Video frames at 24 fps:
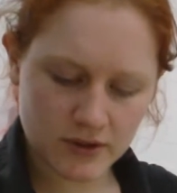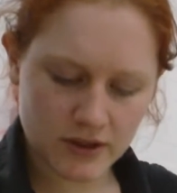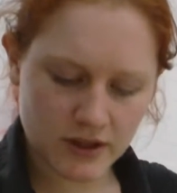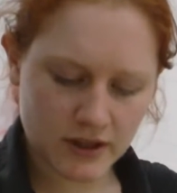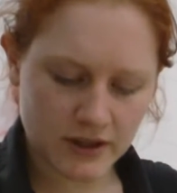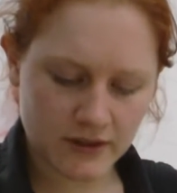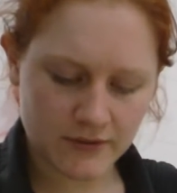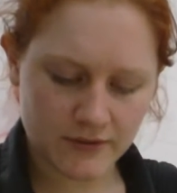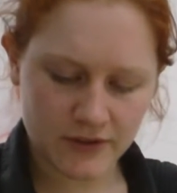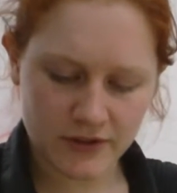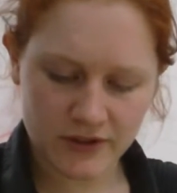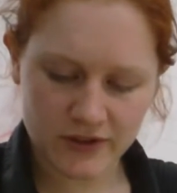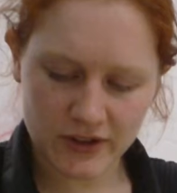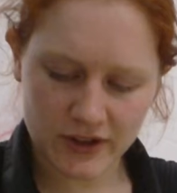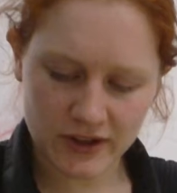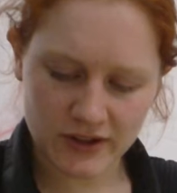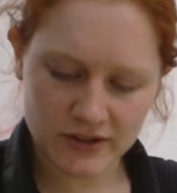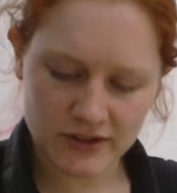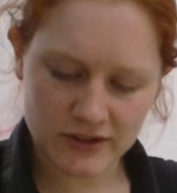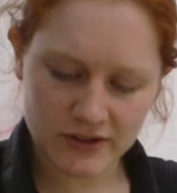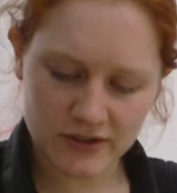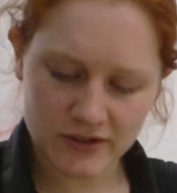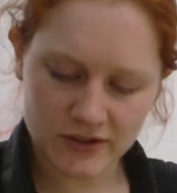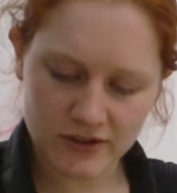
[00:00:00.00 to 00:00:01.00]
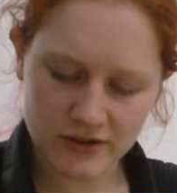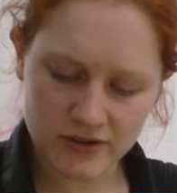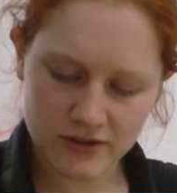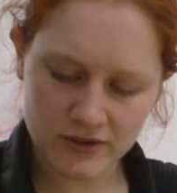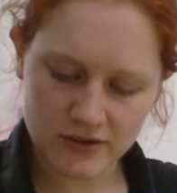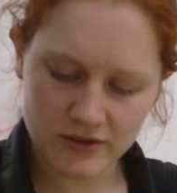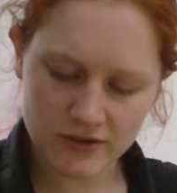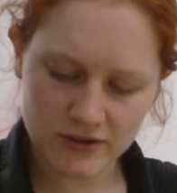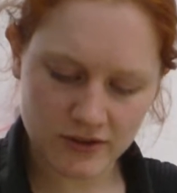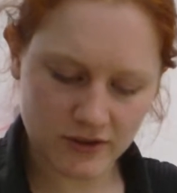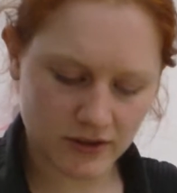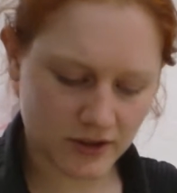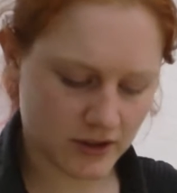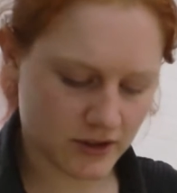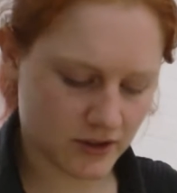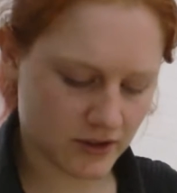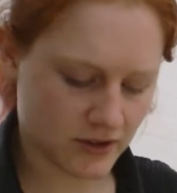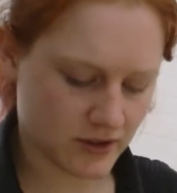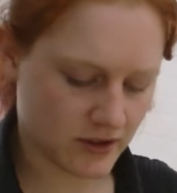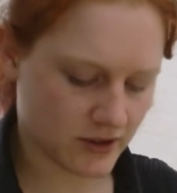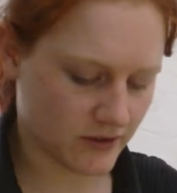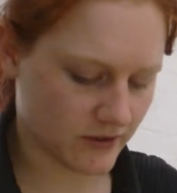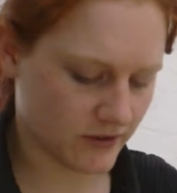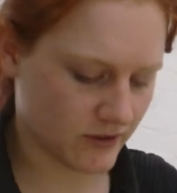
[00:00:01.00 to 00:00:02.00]
I've decided I'm
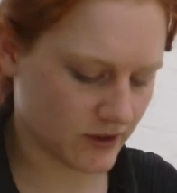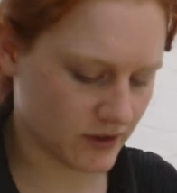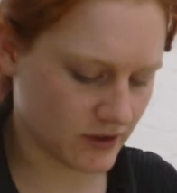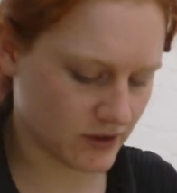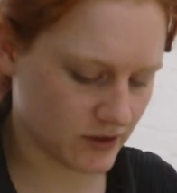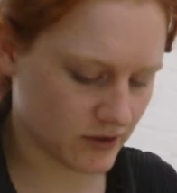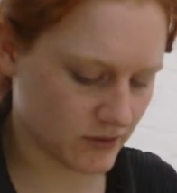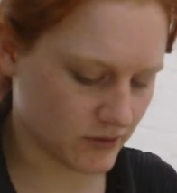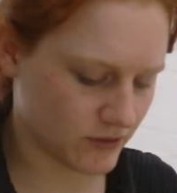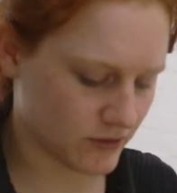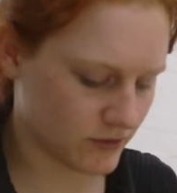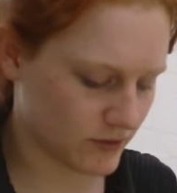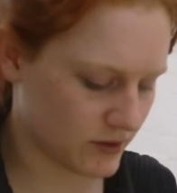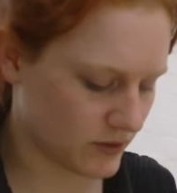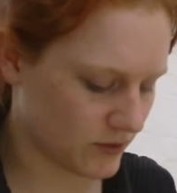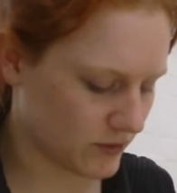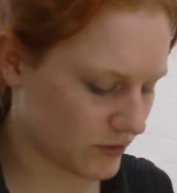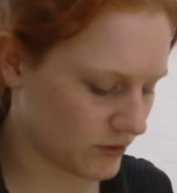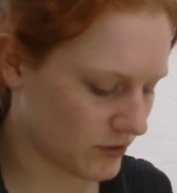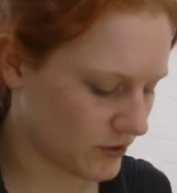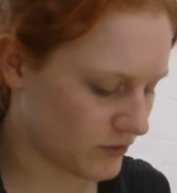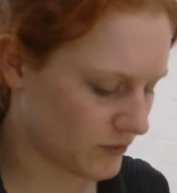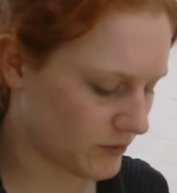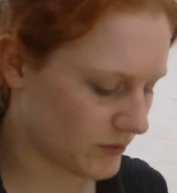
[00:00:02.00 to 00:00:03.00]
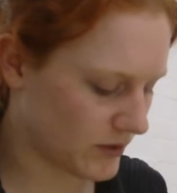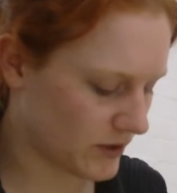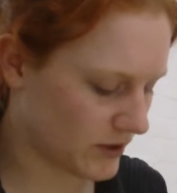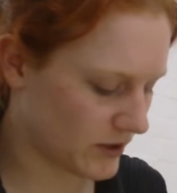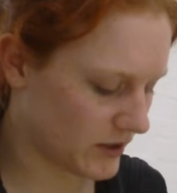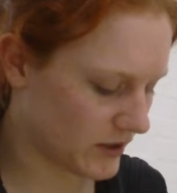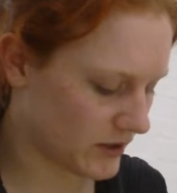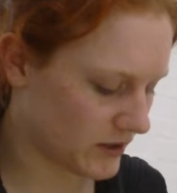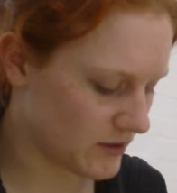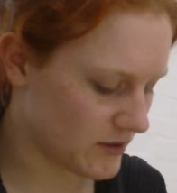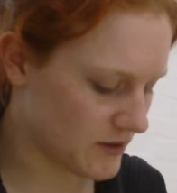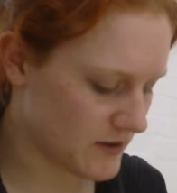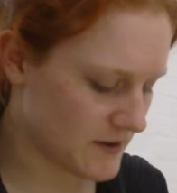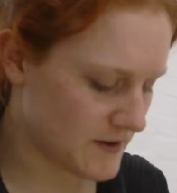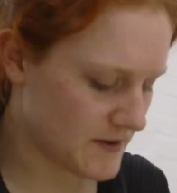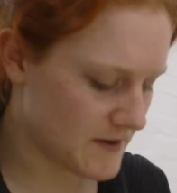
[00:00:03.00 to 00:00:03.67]
going to continue doing all the toiling,